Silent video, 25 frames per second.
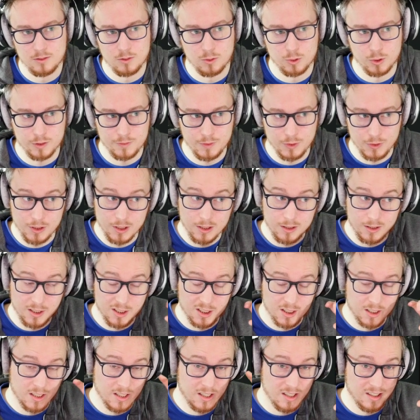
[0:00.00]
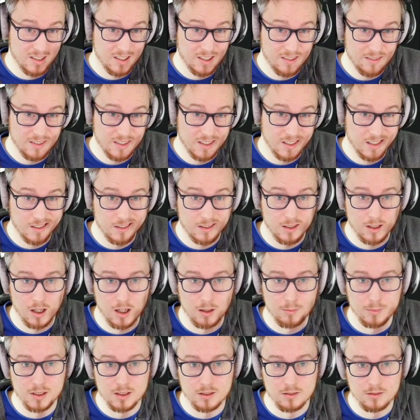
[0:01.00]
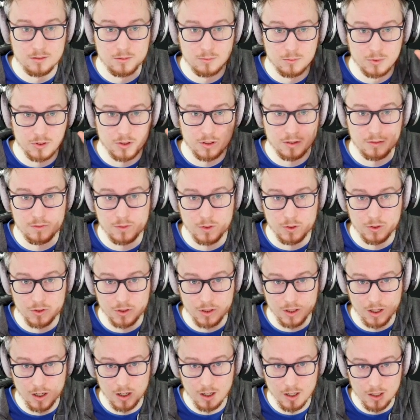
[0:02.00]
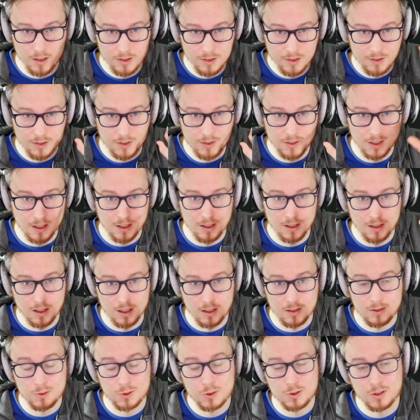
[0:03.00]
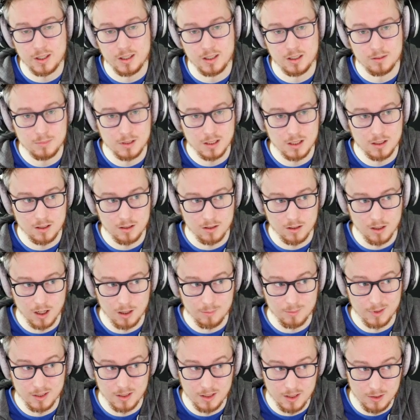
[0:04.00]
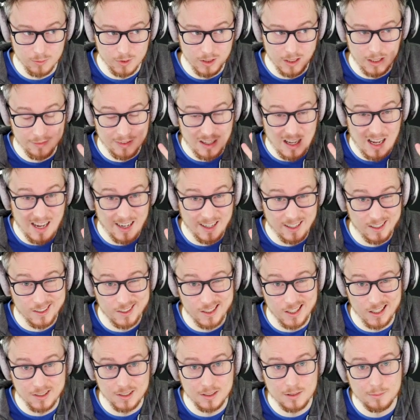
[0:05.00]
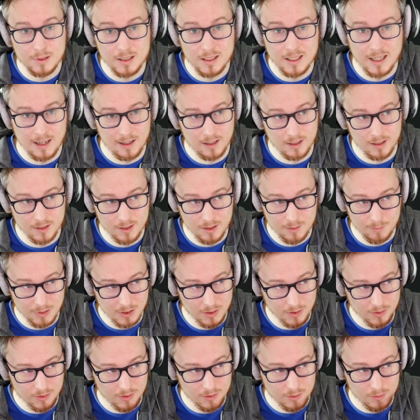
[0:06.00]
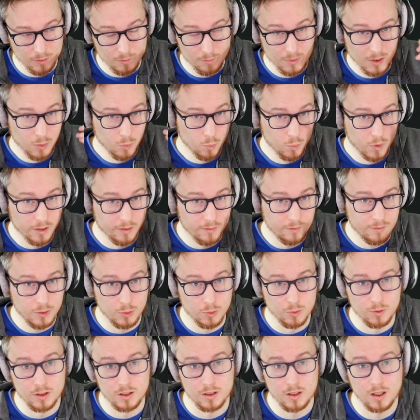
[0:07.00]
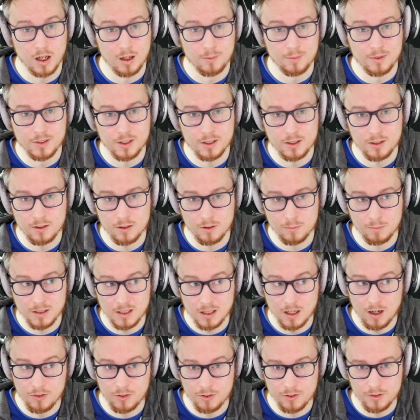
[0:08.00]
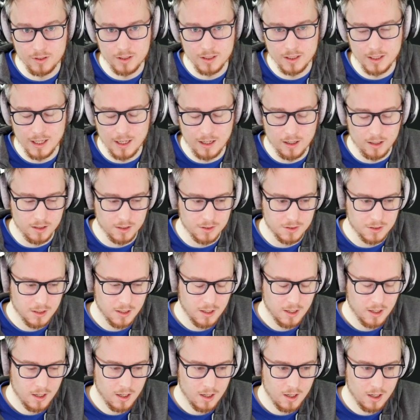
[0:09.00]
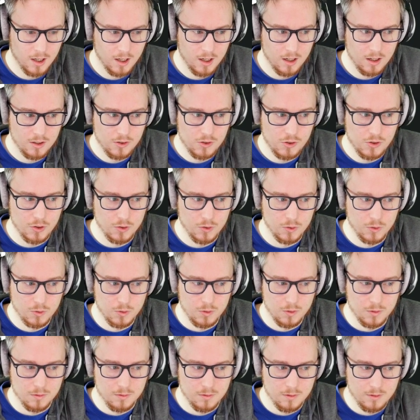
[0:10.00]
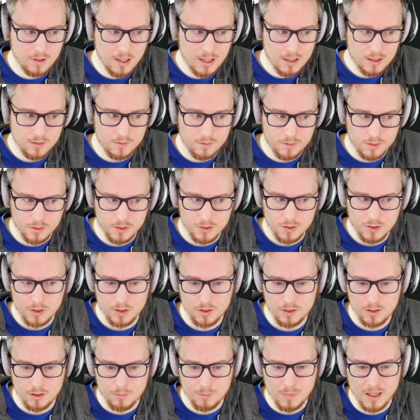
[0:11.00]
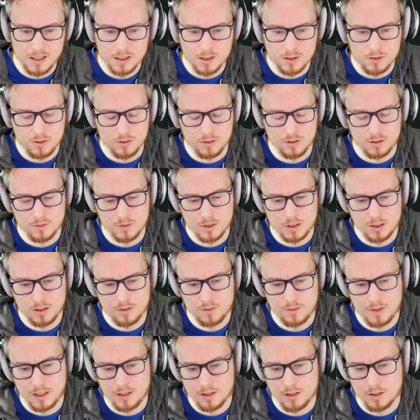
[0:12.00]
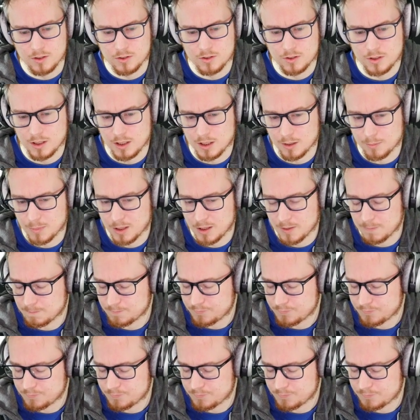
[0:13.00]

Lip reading: Or if you generated a different uncommon with the first card and then the second card was trying to be an uncommon, it would have a higher chance to be a catalyst because there would be 1 fewer uncommon that it could be other than catalyst. So that influences the magnitude of this effect that you're seeing a bit.